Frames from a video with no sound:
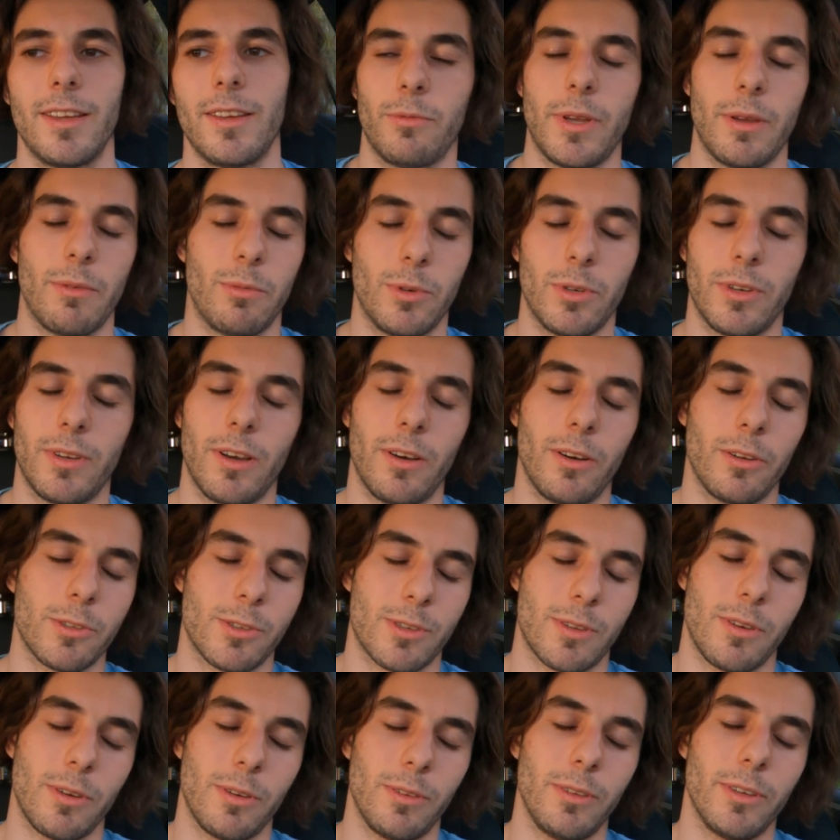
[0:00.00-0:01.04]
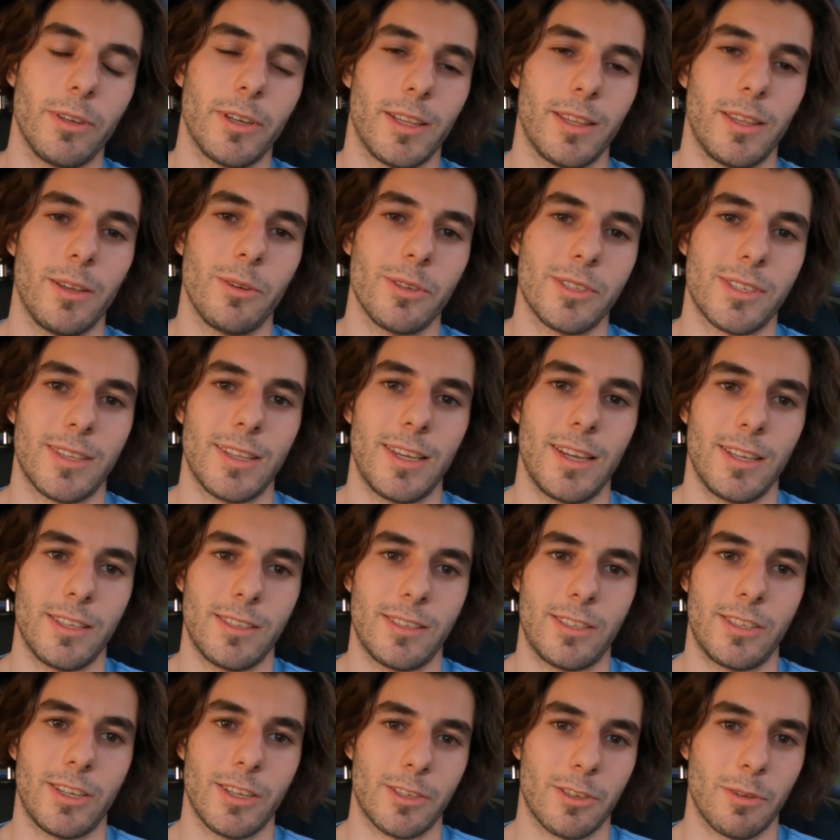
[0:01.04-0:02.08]
We would also look at those
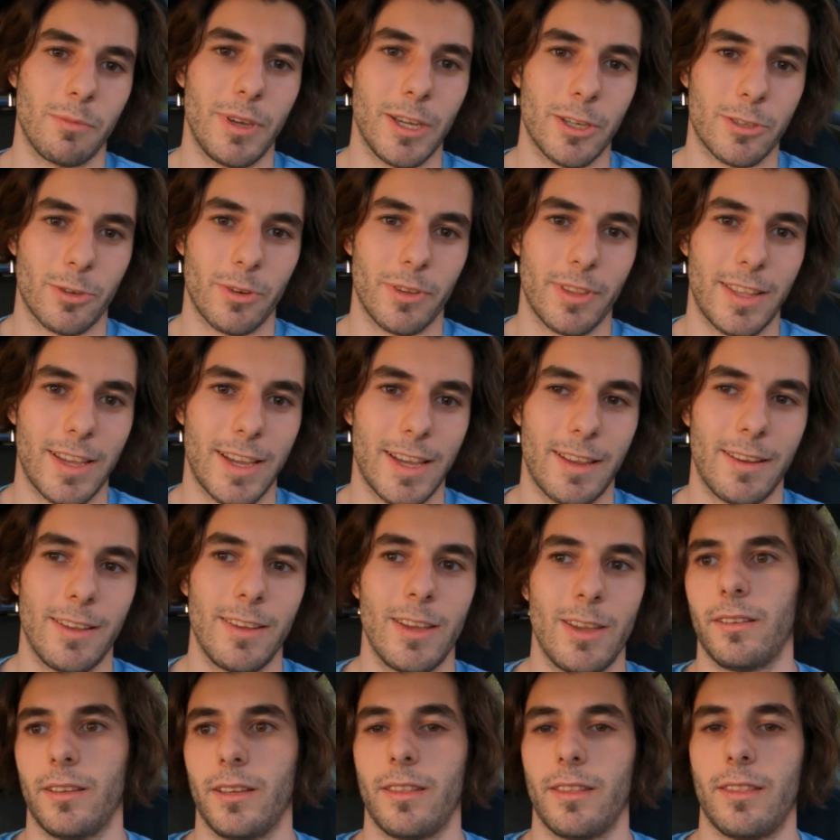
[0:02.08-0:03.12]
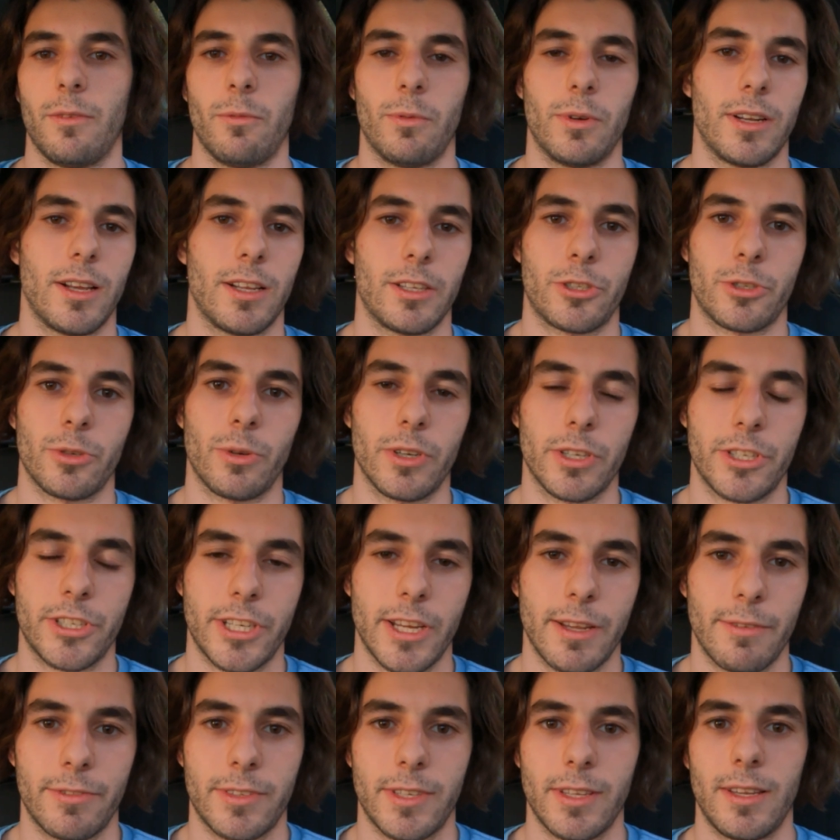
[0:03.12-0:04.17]
things just to make sure that we're not short
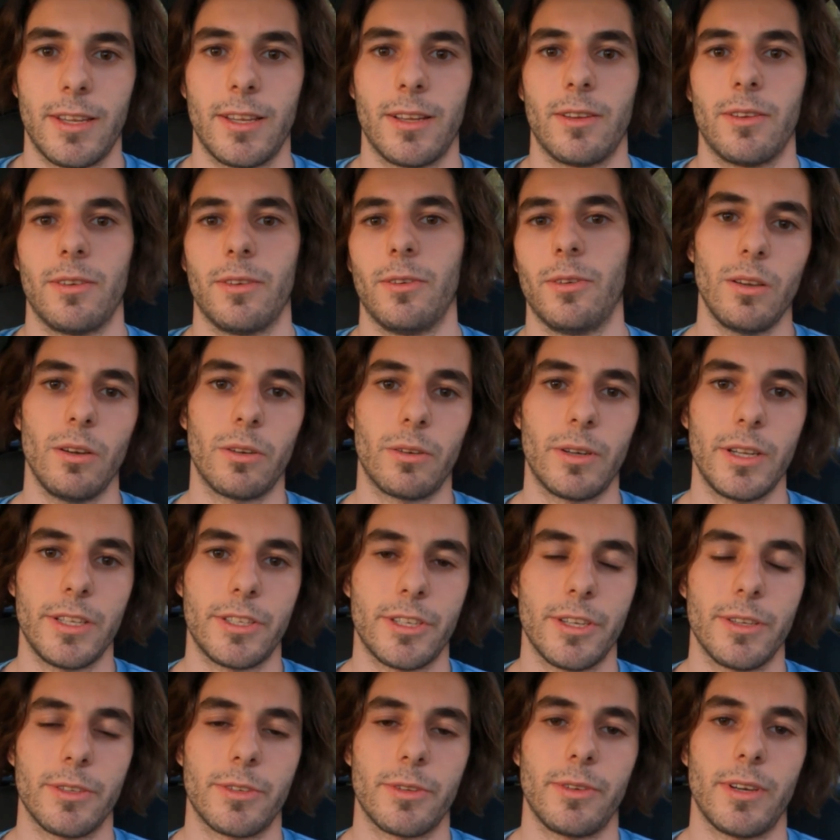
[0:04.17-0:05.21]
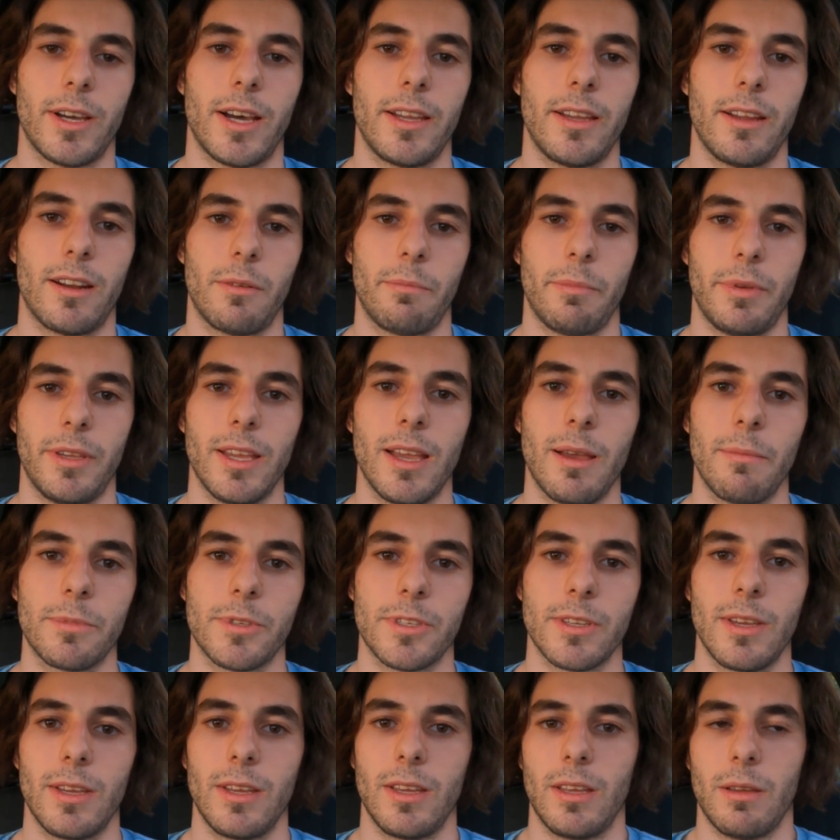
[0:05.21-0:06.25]
shifting or reaching too high
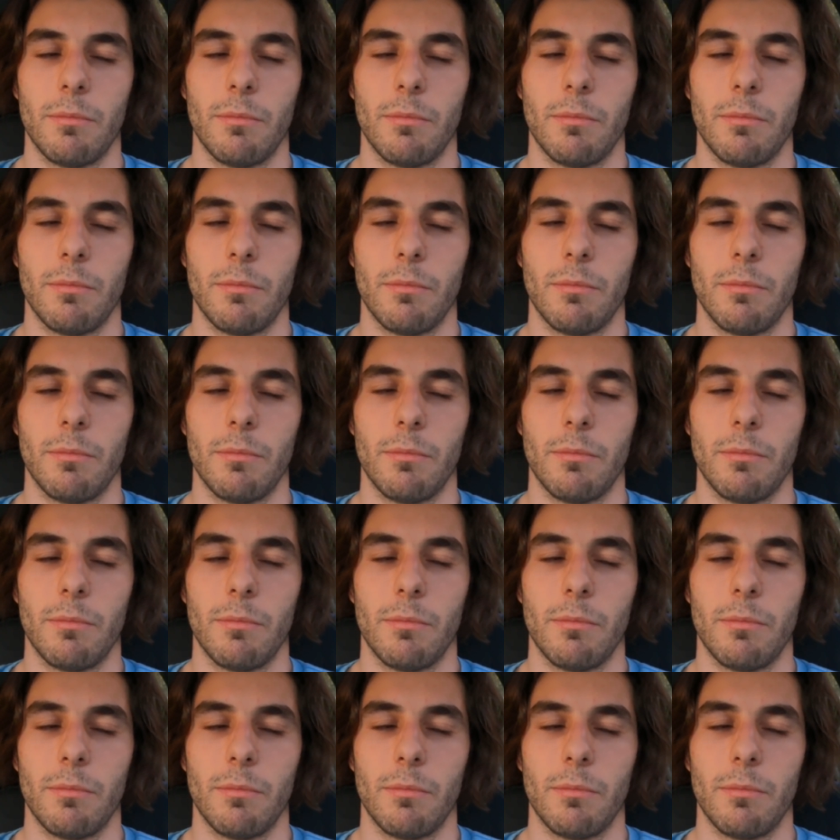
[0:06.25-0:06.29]
RPMs.